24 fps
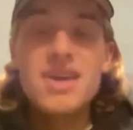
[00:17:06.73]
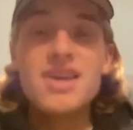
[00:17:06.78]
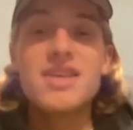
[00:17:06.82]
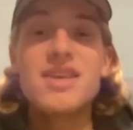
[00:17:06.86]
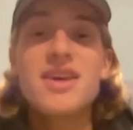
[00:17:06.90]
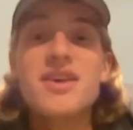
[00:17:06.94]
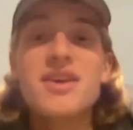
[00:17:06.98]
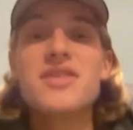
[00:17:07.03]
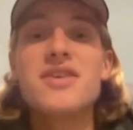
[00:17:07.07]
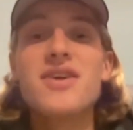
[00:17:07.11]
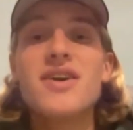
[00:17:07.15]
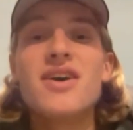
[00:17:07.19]

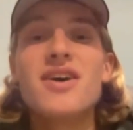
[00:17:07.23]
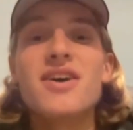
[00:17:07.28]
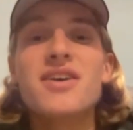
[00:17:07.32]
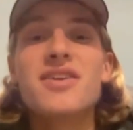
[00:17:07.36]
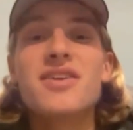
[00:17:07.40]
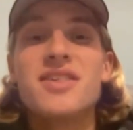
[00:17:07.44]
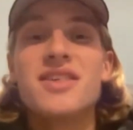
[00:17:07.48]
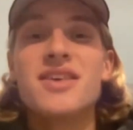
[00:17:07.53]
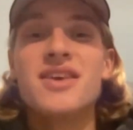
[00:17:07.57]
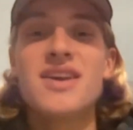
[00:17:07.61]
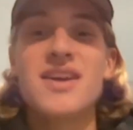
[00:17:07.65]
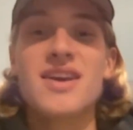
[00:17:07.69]
Yes,
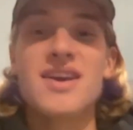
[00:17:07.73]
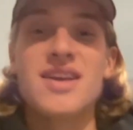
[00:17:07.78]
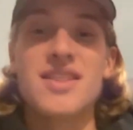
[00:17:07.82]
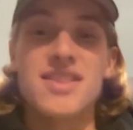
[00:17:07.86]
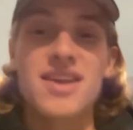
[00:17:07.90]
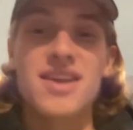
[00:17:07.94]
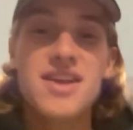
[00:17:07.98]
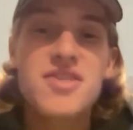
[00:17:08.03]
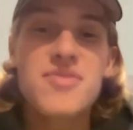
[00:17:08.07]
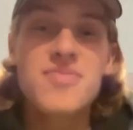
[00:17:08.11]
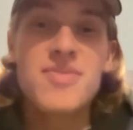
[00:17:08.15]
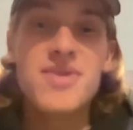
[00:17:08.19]
guys,
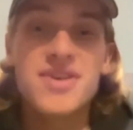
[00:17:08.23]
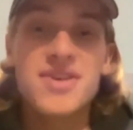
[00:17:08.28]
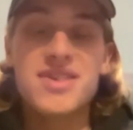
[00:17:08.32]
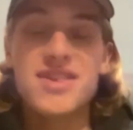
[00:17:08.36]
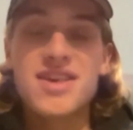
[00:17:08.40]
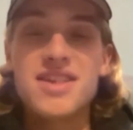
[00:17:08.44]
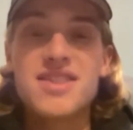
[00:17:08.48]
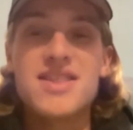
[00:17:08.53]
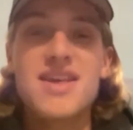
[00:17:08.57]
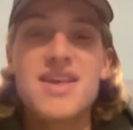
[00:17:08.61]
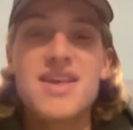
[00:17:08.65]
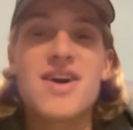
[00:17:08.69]
that's my
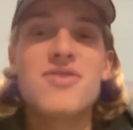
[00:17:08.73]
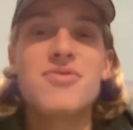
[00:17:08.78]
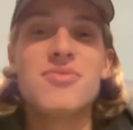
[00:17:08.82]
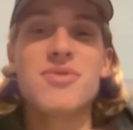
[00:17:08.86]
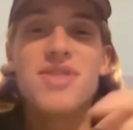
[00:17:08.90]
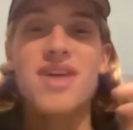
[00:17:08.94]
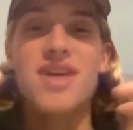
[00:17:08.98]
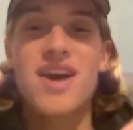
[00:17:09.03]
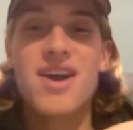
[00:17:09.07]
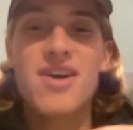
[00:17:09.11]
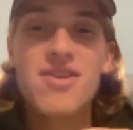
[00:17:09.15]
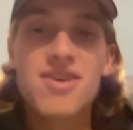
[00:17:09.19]
sit down with
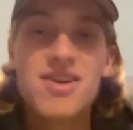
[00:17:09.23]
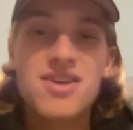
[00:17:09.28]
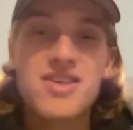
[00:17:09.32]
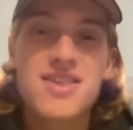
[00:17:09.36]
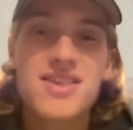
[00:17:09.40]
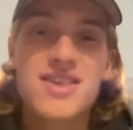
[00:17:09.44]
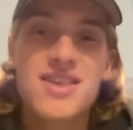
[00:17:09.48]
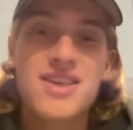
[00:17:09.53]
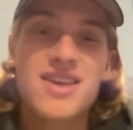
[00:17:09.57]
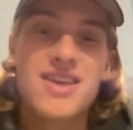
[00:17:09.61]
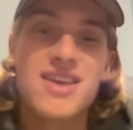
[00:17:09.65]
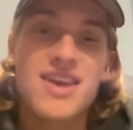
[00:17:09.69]

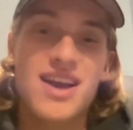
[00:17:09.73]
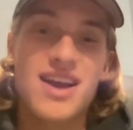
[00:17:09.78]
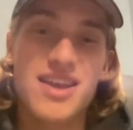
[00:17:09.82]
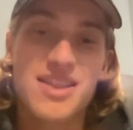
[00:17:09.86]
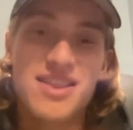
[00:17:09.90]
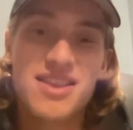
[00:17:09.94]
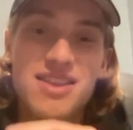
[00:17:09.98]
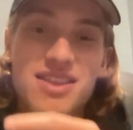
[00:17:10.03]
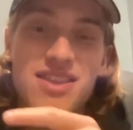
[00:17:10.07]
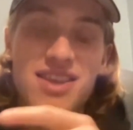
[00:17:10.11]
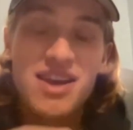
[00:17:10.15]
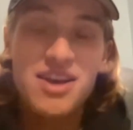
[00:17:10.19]
Harris at
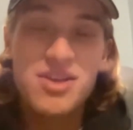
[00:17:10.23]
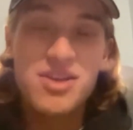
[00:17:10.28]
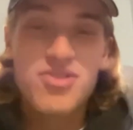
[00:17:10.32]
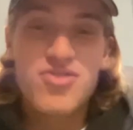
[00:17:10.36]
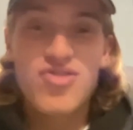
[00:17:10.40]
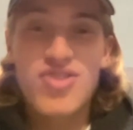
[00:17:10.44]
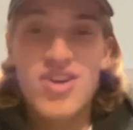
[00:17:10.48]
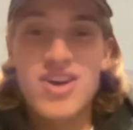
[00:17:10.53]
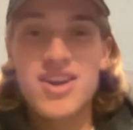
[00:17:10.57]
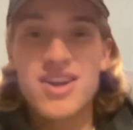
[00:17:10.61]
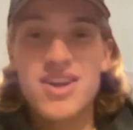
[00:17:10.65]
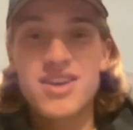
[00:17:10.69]
ZTH
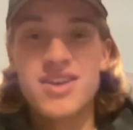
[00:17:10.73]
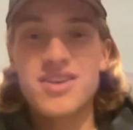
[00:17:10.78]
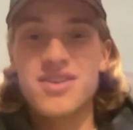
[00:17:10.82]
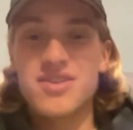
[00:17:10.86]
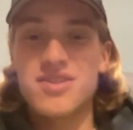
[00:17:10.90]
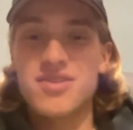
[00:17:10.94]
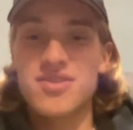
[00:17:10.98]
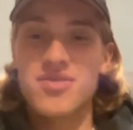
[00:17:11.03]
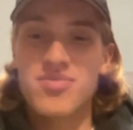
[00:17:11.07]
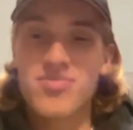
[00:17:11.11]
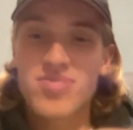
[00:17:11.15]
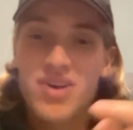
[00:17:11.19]
Training,
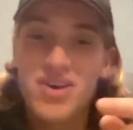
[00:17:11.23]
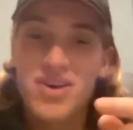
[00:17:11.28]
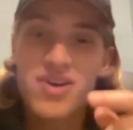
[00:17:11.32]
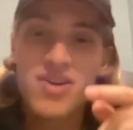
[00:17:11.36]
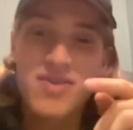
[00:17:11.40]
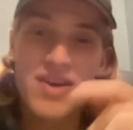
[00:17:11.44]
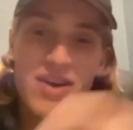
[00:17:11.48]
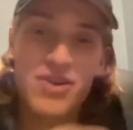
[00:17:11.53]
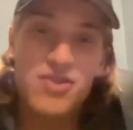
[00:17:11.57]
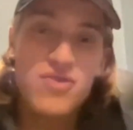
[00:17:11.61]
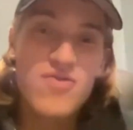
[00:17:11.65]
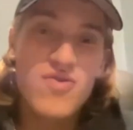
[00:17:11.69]
player at
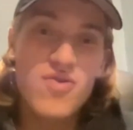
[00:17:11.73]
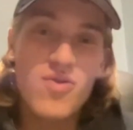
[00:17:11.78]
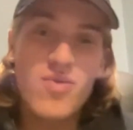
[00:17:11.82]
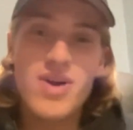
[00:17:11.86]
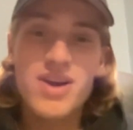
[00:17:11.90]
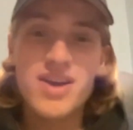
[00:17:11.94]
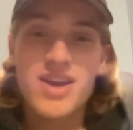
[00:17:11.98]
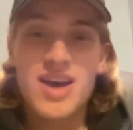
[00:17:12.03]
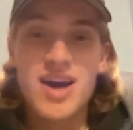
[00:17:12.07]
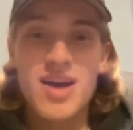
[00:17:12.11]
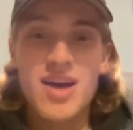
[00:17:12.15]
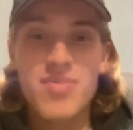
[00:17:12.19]
Vancouver
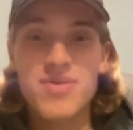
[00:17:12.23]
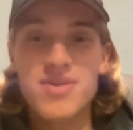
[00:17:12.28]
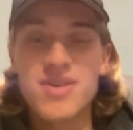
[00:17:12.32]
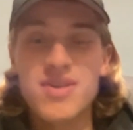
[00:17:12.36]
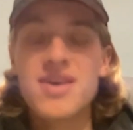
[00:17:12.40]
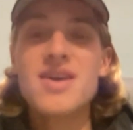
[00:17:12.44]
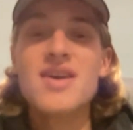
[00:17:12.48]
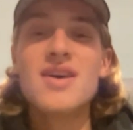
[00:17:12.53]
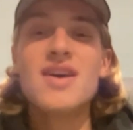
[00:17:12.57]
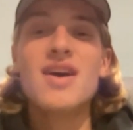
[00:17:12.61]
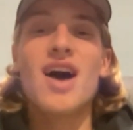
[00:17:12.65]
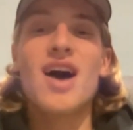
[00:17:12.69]
Whitecaps.
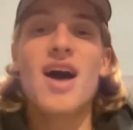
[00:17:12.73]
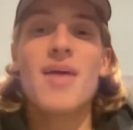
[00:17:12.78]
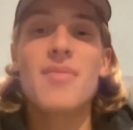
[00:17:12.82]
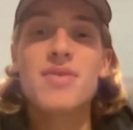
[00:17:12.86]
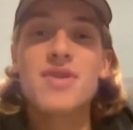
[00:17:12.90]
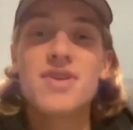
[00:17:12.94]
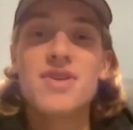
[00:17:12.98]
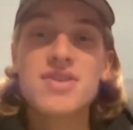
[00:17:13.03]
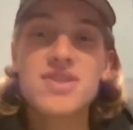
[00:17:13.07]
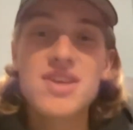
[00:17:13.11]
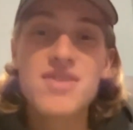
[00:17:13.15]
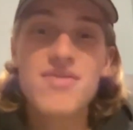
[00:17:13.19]
I'm
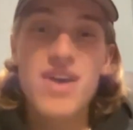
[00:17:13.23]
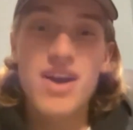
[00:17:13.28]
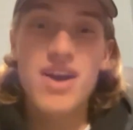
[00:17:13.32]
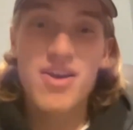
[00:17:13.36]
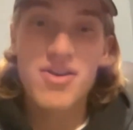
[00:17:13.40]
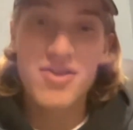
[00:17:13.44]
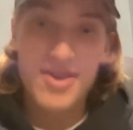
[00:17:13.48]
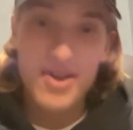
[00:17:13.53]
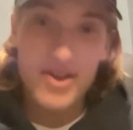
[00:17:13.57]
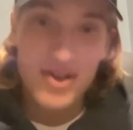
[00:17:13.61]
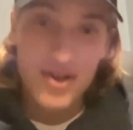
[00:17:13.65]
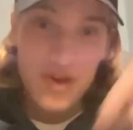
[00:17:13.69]
gonna leave
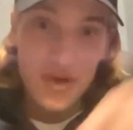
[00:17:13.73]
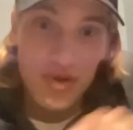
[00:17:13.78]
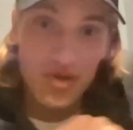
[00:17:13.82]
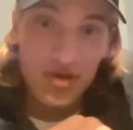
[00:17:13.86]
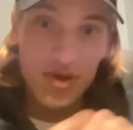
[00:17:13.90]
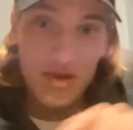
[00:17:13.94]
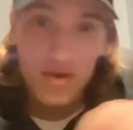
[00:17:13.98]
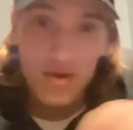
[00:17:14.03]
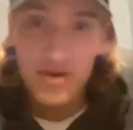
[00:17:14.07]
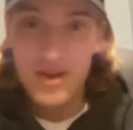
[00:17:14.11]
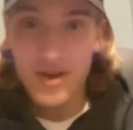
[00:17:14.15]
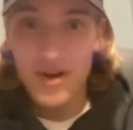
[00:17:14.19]
Harris's
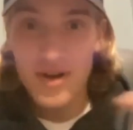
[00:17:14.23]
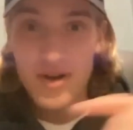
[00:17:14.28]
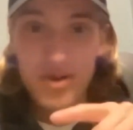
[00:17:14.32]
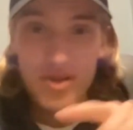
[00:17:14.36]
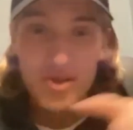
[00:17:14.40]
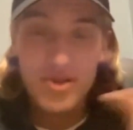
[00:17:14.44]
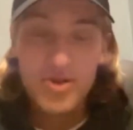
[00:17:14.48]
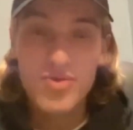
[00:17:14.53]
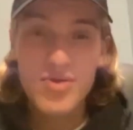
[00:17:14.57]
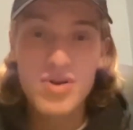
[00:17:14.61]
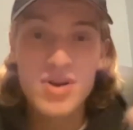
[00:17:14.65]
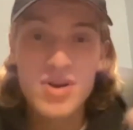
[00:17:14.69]
socials on
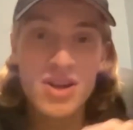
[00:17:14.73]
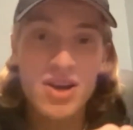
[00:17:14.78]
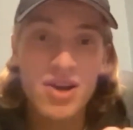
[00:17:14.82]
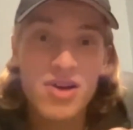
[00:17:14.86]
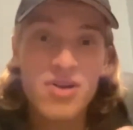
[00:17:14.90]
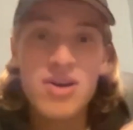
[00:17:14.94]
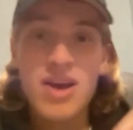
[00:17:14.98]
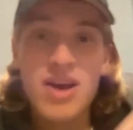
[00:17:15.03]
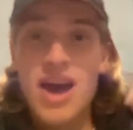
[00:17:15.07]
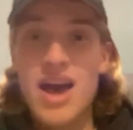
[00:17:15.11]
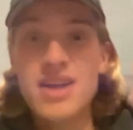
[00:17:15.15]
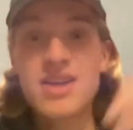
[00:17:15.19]
screen here
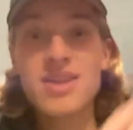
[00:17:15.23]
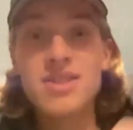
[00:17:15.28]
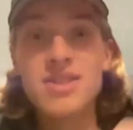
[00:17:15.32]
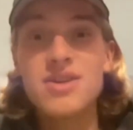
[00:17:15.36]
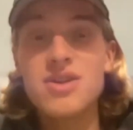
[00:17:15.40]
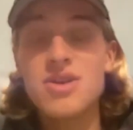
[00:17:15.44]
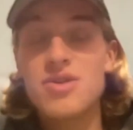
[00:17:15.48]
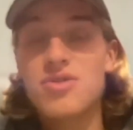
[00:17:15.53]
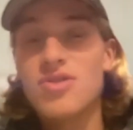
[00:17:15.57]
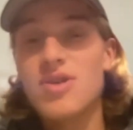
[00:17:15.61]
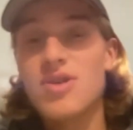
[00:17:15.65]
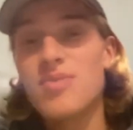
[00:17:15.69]
and in the
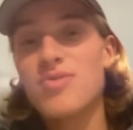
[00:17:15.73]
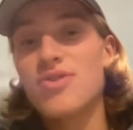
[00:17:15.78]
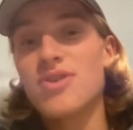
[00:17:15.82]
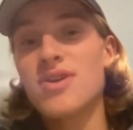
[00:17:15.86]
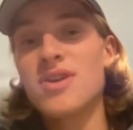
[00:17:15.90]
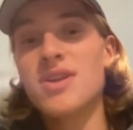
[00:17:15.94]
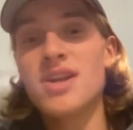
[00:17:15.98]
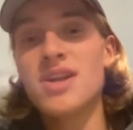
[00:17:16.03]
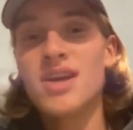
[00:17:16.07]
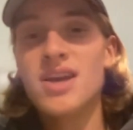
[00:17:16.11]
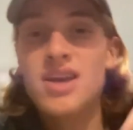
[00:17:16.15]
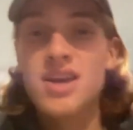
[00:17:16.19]
description.
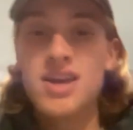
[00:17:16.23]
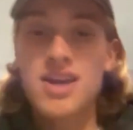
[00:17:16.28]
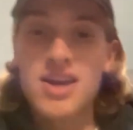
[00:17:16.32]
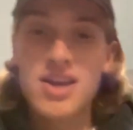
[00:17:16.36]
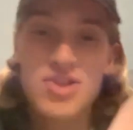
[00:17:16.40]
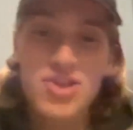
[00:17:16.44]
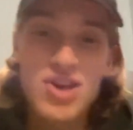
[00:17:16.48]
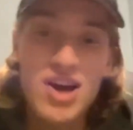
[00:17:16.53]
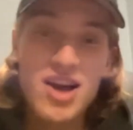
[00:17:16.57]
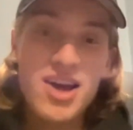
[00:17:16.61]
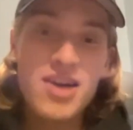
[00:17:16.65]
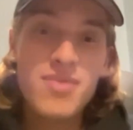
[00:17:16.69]

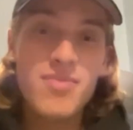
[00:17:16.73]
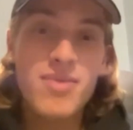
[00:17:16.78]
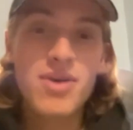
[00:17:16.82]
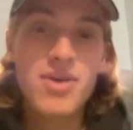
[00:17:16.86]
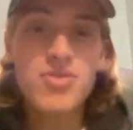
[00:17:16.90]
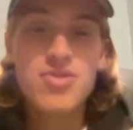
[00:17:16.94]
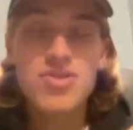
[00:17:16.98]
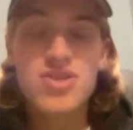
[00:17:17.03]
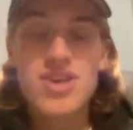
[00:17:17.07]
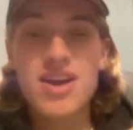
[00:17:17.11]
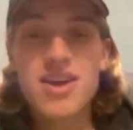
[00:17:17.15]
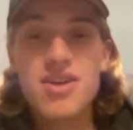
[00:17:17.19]
Check him out.
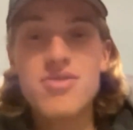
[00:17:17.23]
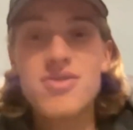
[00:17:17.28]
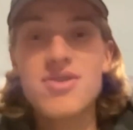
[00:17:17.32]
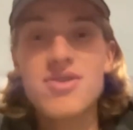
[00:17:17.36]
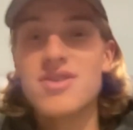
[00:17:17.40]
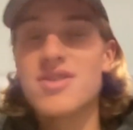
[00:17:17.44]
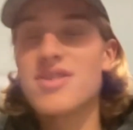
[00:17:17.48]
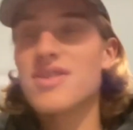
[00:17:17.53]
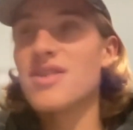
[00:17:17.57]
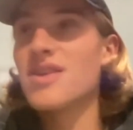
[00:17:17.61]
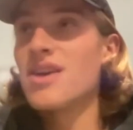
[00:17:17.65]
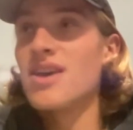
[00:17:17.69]
Check out
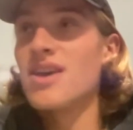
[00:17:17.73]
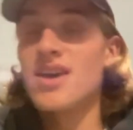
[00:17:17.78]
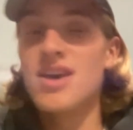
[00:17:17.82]
his